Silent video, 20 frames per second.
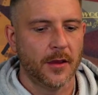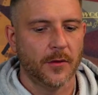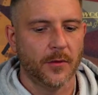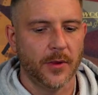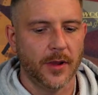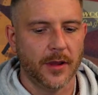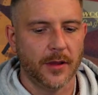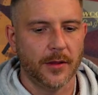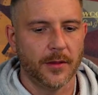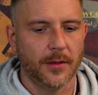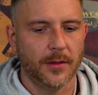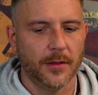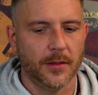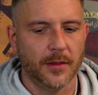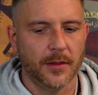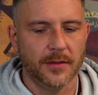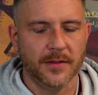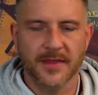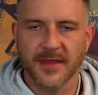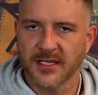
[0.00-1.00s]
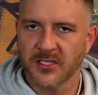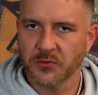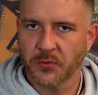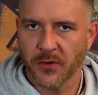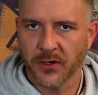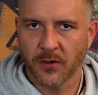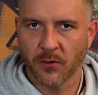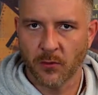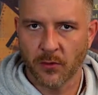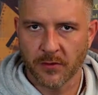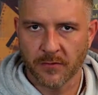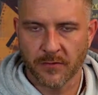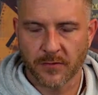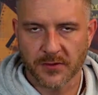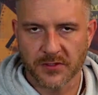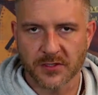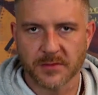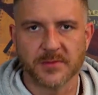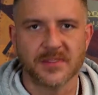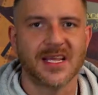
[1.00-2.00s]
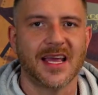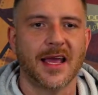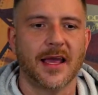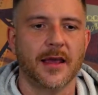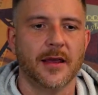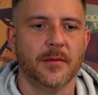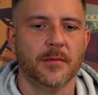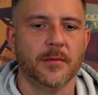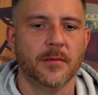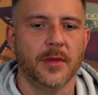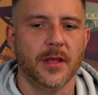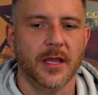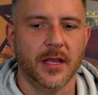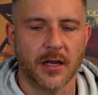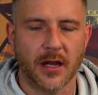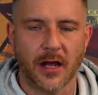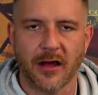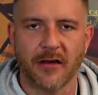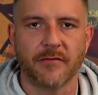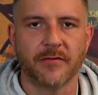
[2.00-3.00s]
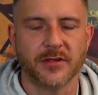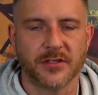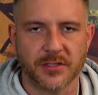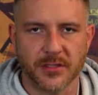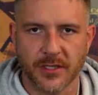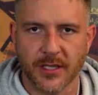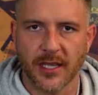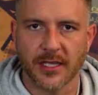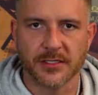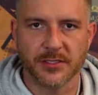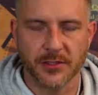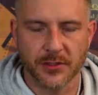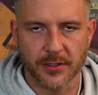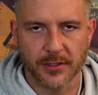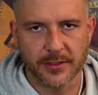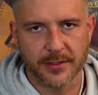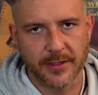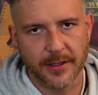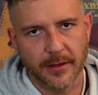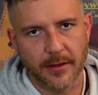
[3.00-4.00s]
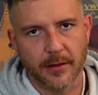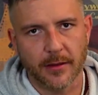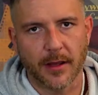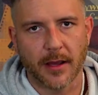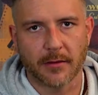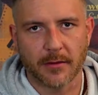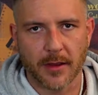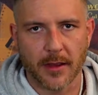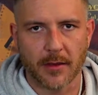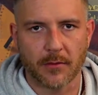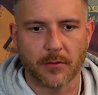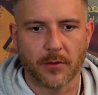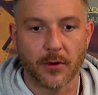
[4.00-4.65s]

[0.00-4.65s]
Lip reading: Well, this went on for some time, and obviously, as you can tell,